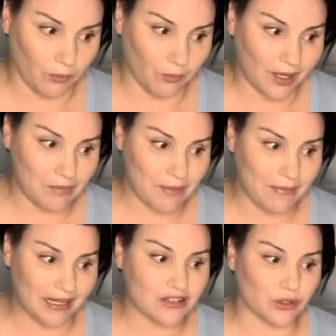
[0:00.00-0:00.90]
One of my
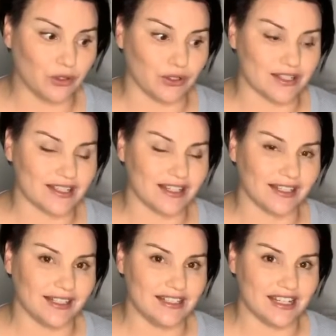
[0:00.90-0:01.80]
mentors,
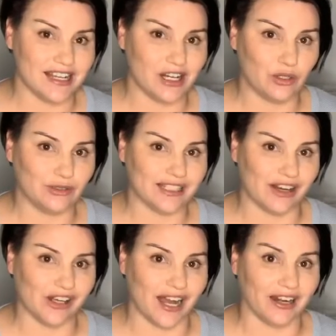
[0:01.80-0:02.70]
Danelle
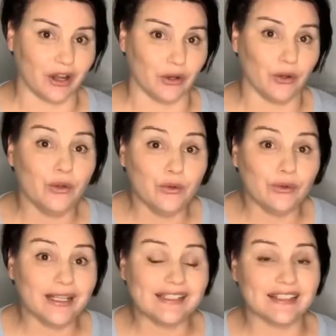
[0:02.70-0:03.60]
Delgado,
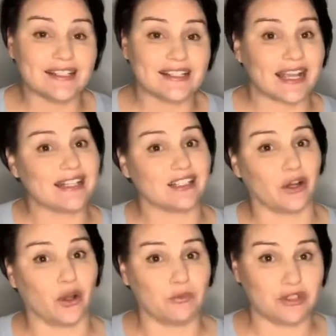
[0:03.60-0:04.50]
who is in the States, and I
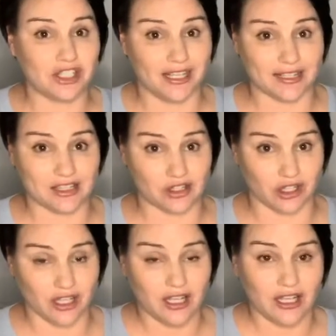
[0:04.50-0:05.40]
hope she gets
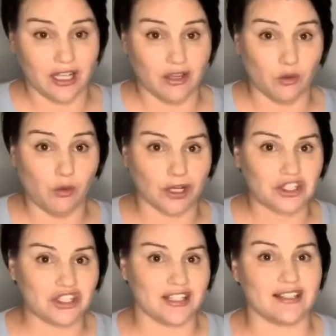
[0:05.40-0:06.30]
to
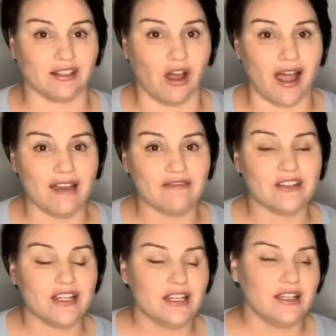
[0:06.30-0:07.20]
watch this live
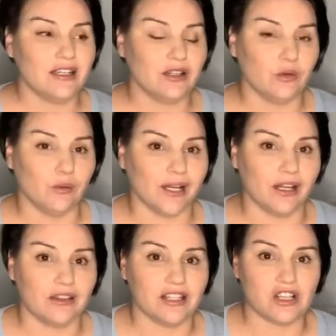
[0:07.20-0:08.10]

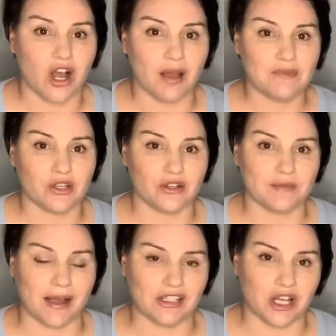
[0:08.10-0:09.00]
when the time
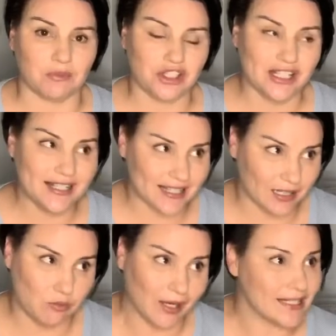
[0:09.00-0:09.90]
zones match up. She
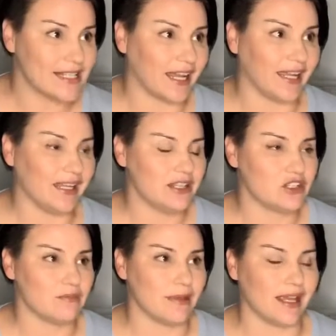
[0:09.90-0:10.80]
said one day
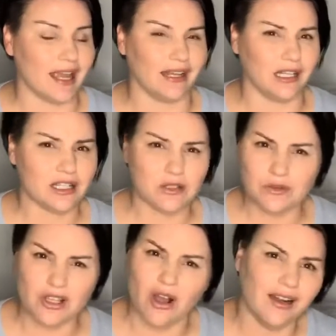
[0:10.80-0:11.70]
to me, and this
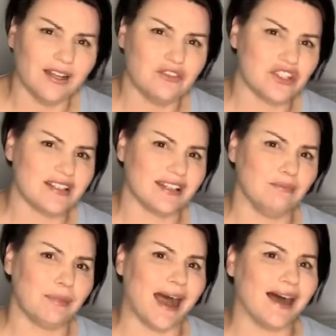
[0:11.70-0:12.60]
was kind of just
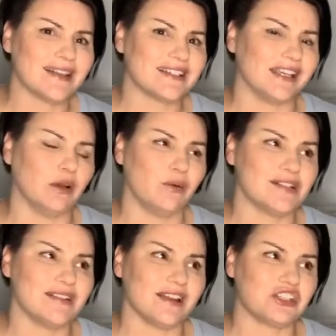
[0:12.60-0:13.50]
in passing, it
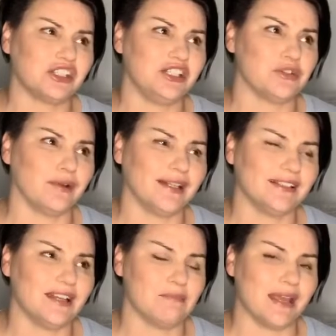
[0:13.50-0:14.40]
wasn't actually
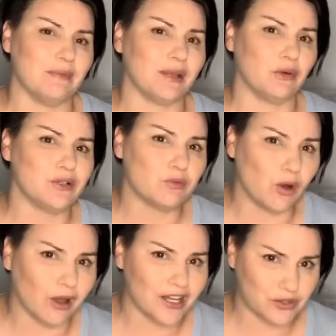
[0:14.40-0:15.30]
directed at me, but it was
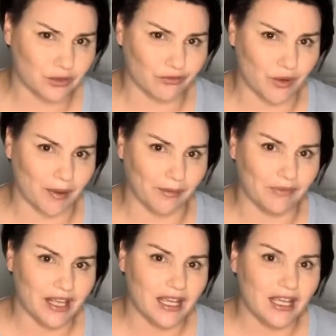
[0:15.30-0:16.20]
what I took from it.
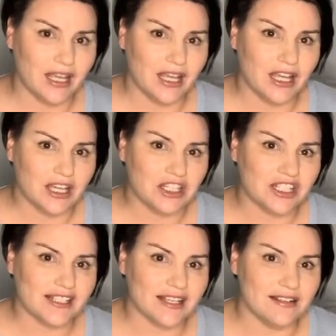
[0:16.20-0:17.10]

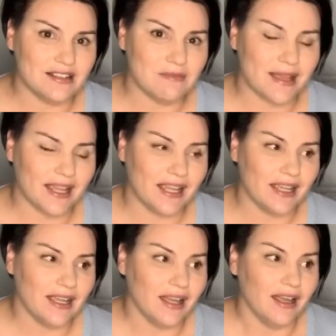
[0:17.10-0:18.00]
She said to
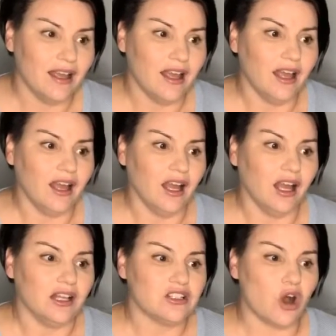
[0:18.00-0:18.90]
me,
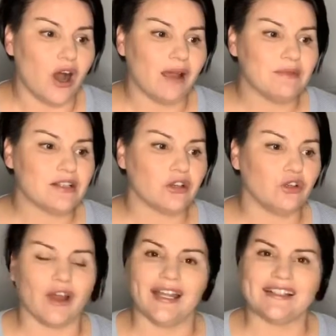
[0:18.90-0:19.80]
time is her
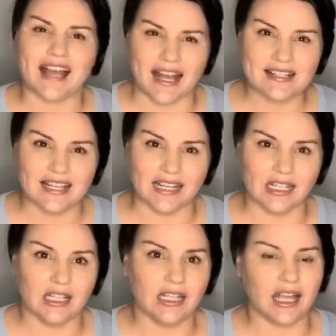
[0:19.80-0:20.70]
greatest asset.
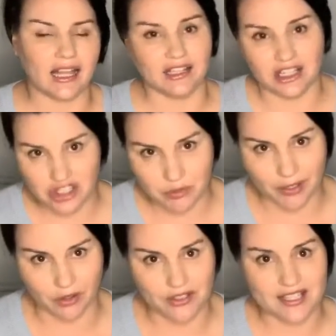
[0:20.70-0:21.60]
And then she
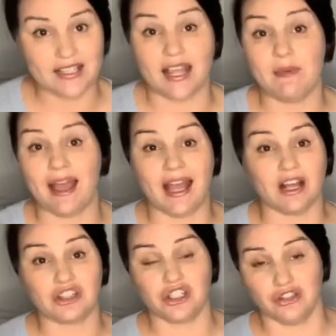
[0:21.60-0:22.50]
went on to say about
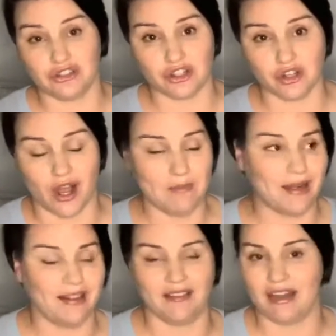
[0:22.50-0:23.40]
how she used her time
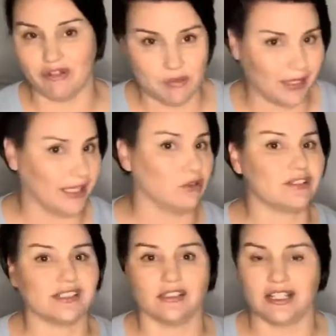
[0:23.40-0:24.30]
better than everybody
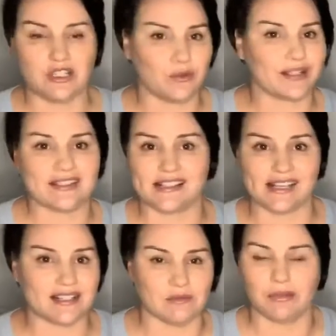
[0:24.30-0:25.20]
else and led to her
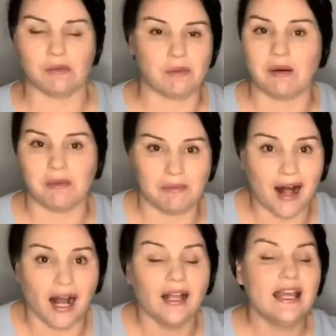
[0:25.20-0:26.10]
success and blah, blah, blah, blah,
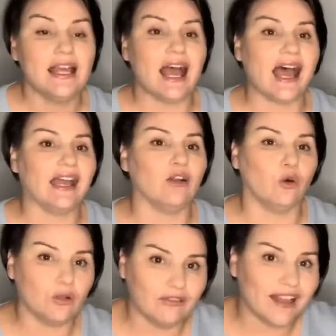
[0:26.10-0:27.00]
blah. And
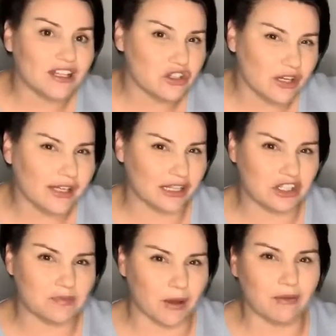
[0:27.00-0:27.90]
all of that journey that
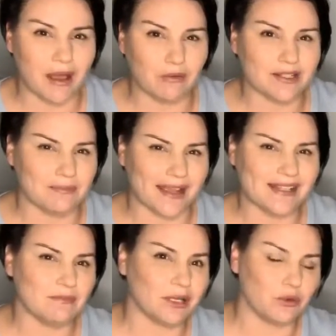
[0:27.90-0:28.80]
she spoke about was
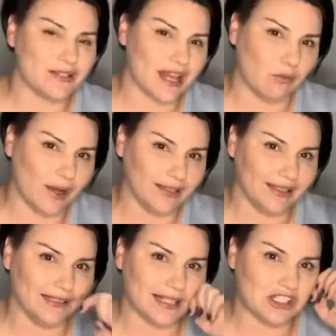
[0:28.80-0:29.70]
amazing, but it was that one
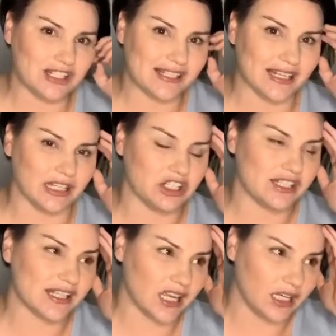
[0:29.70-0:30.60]
thing that she said. She
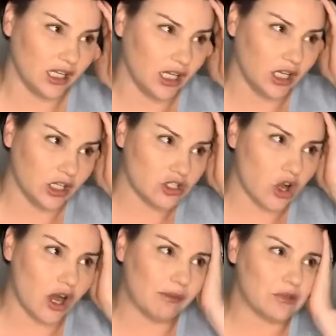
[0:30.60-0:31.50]
said
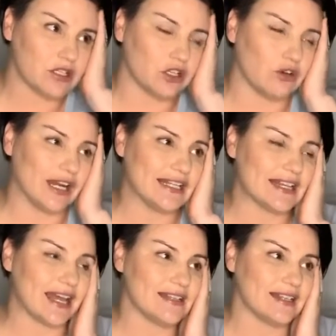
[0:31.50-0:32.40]
time was her
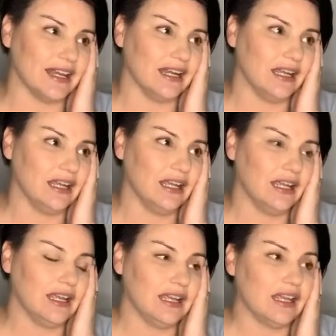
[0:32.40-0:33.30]
greatest asset.
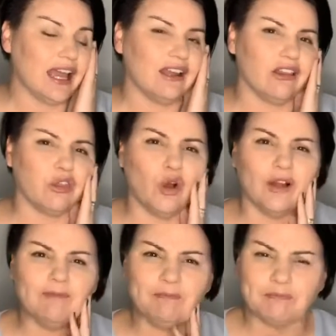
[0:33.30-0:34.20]
And I
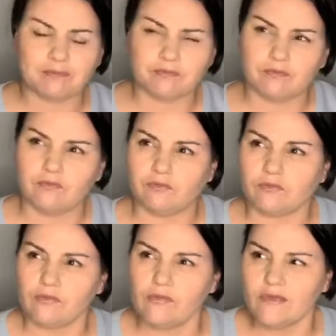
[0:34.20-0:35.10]
thought,
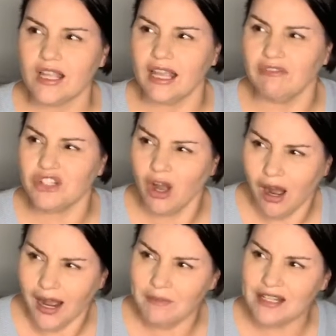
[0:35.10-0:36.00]
if time
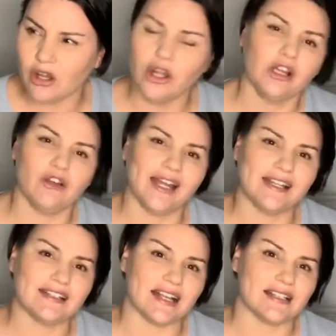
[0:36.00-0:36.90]
is her
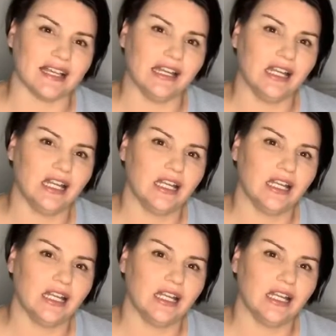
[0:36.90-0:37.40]
greatest asset,